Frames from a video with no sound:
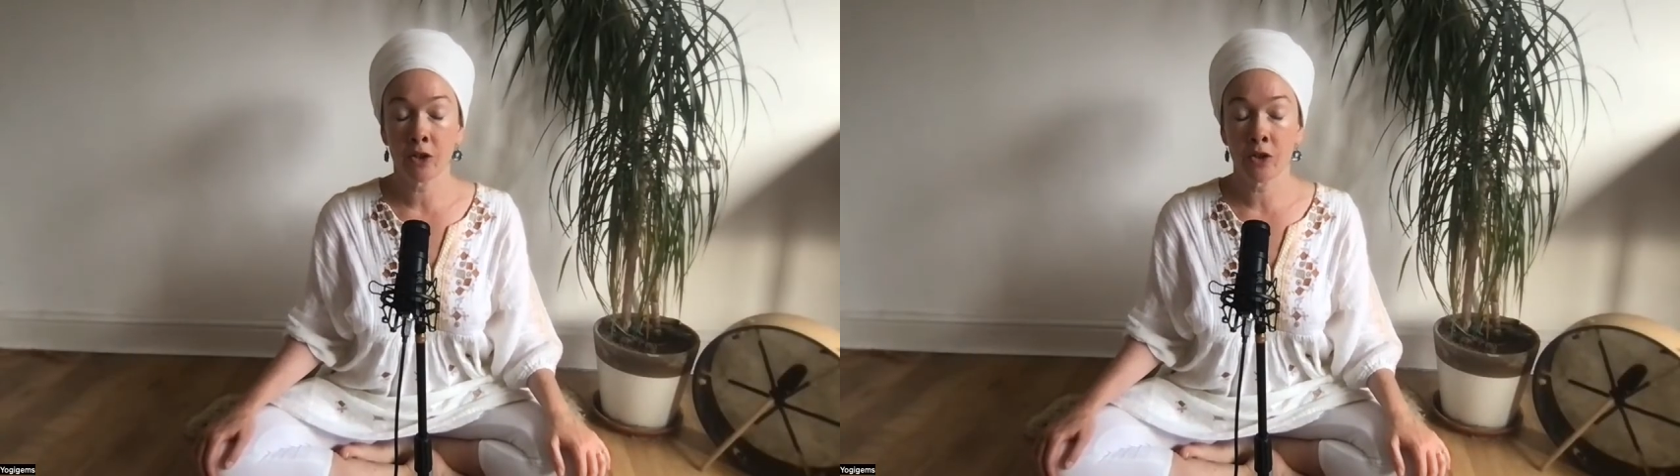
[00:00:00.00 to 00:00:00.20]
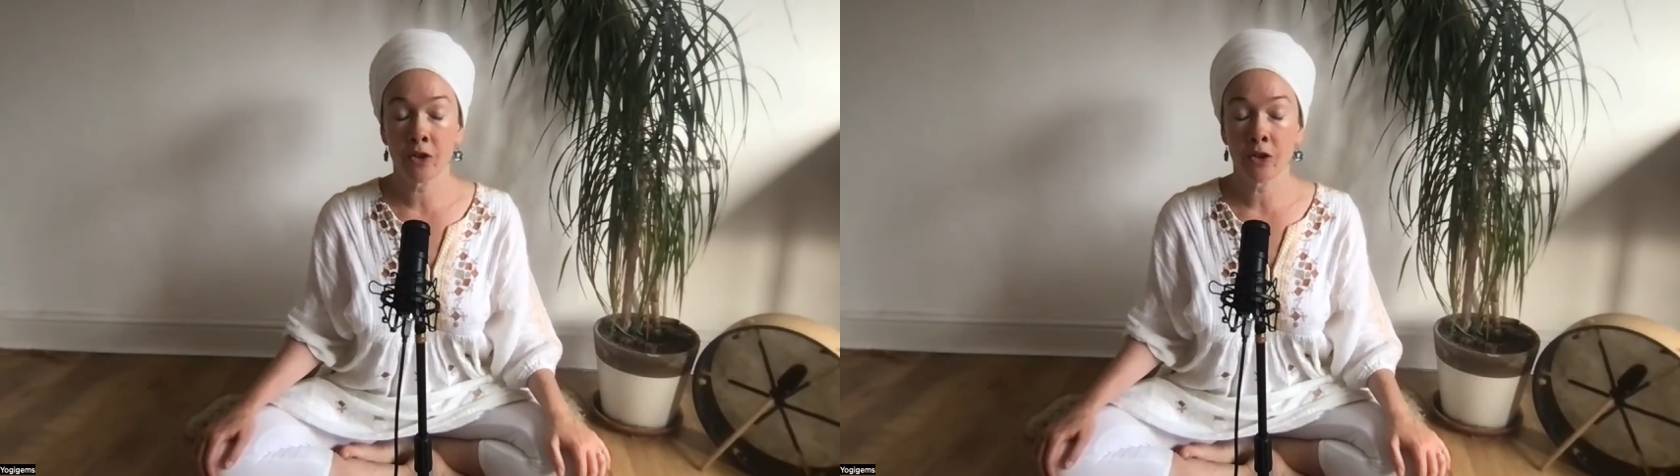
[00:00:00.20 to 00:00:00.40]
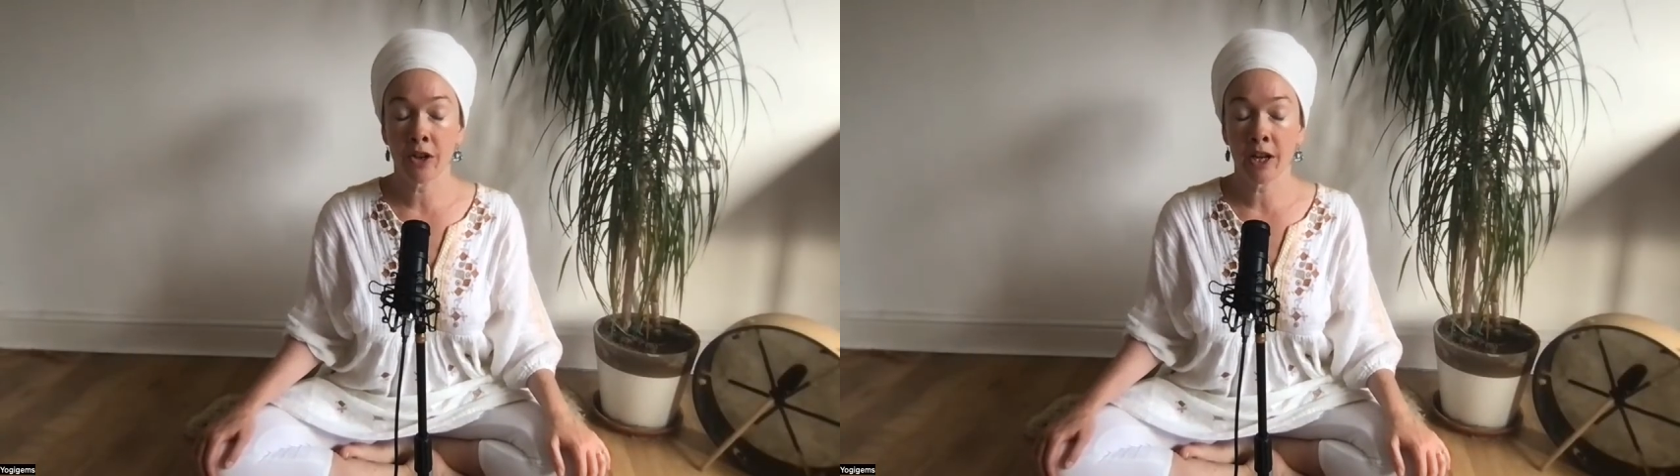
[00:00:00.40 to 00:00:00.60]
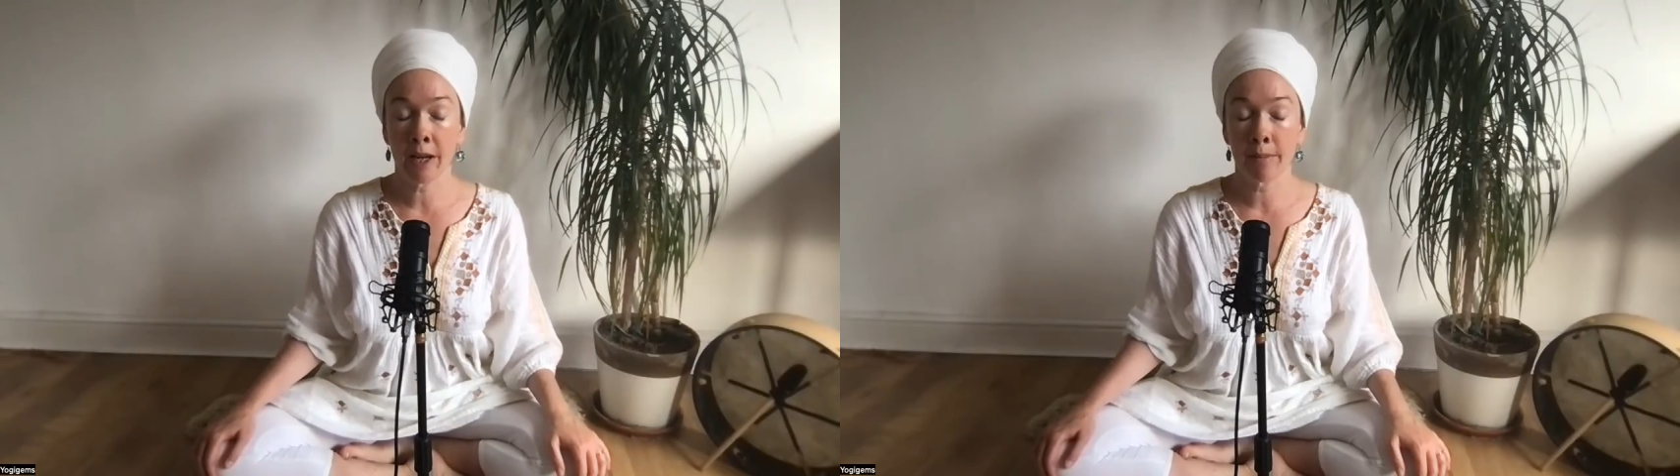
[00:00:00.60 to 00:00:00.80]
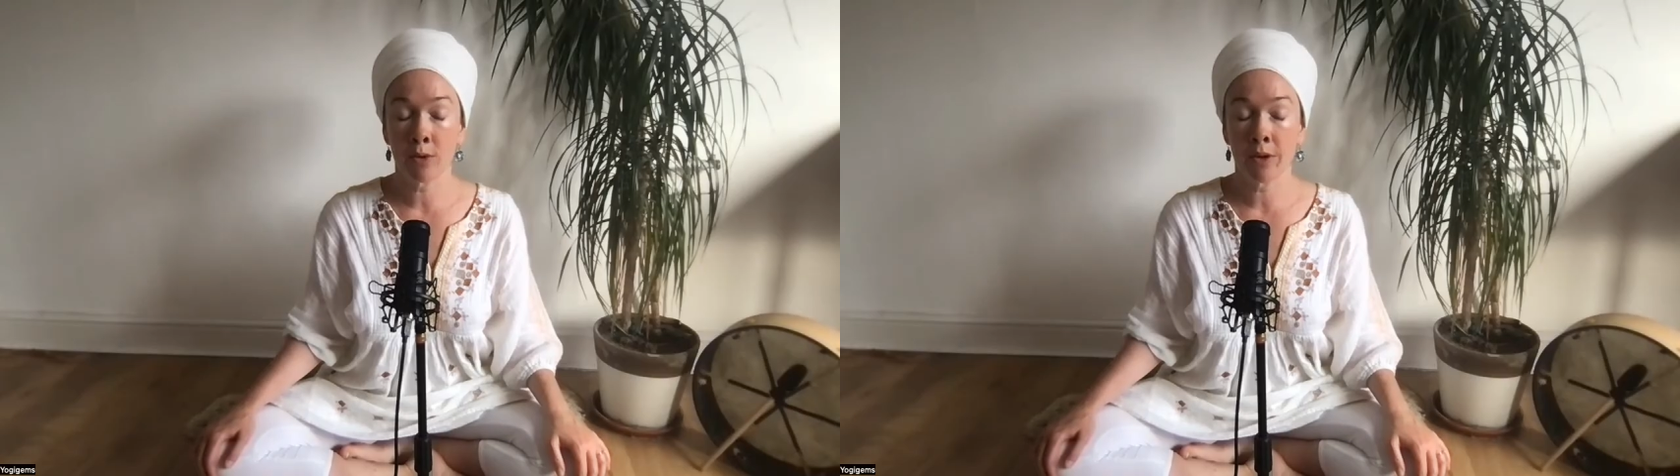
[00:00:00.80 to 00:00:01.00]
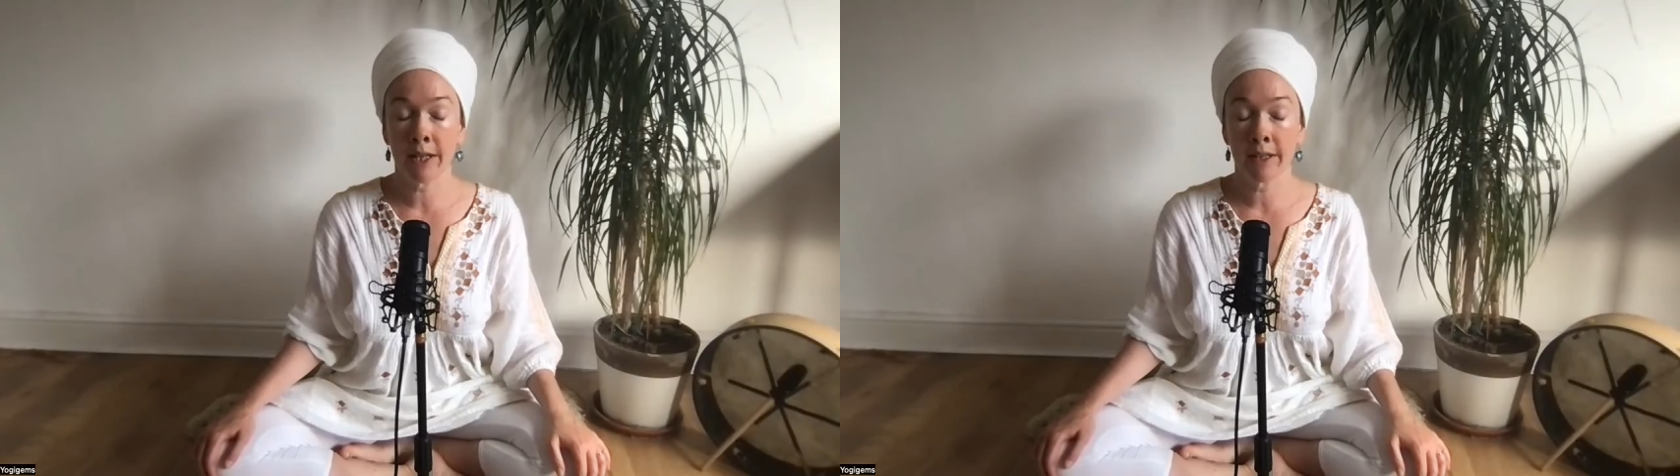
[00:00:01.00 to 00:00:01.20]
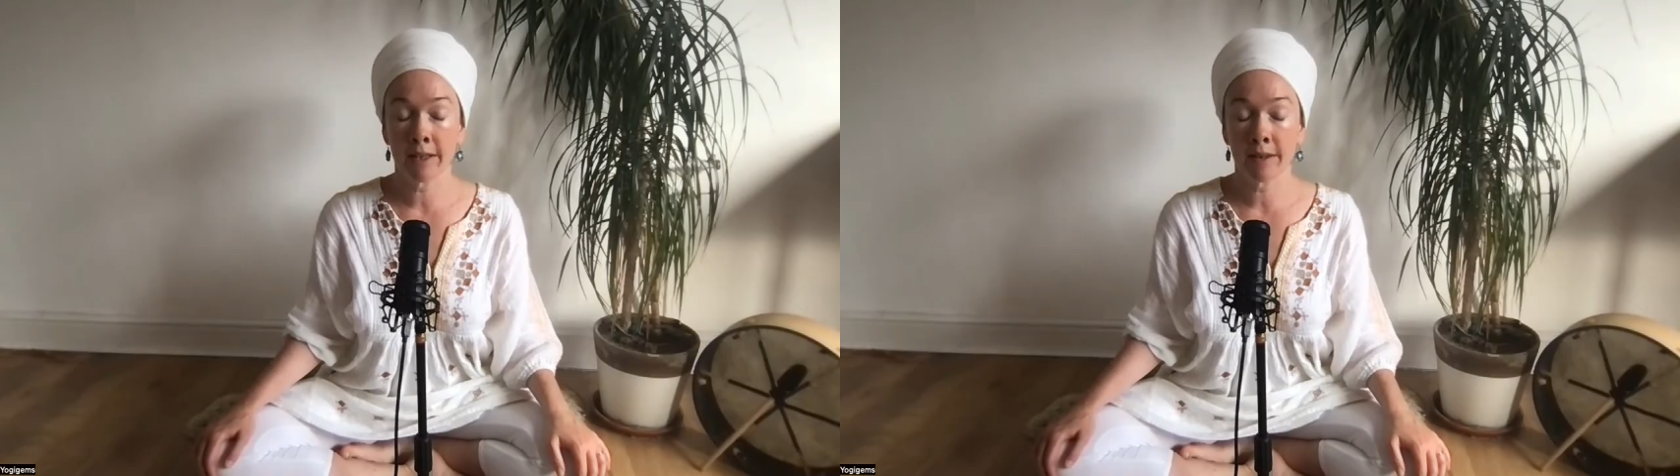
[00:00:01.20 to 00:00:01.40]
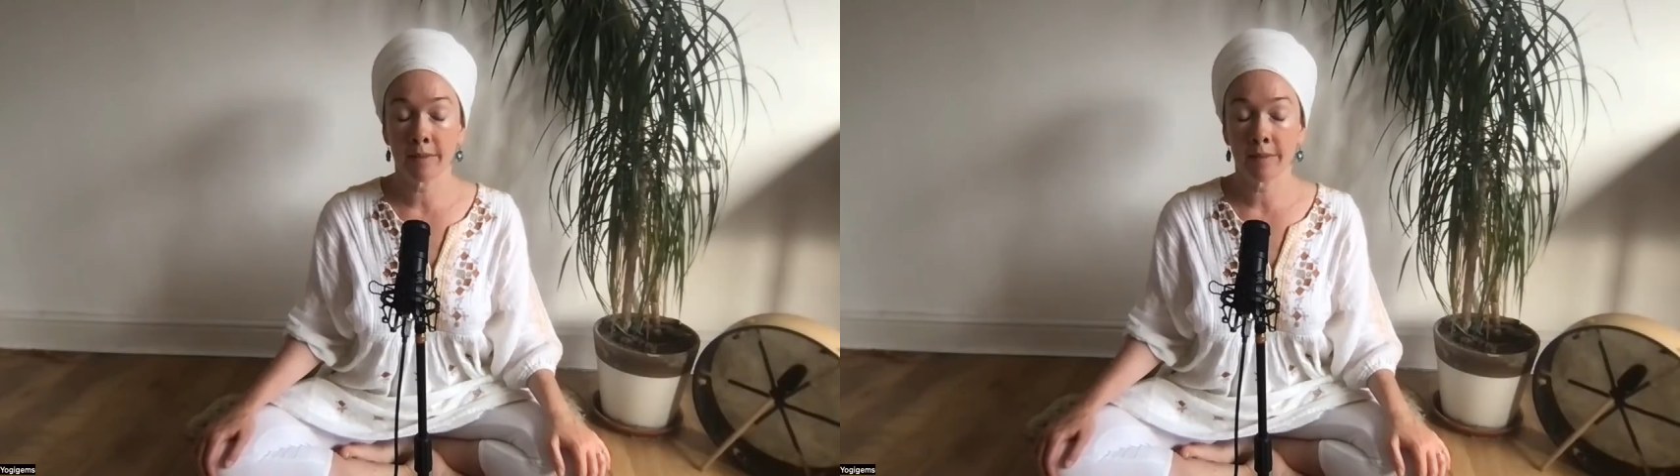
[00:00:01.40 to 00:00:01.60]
to the third eye point.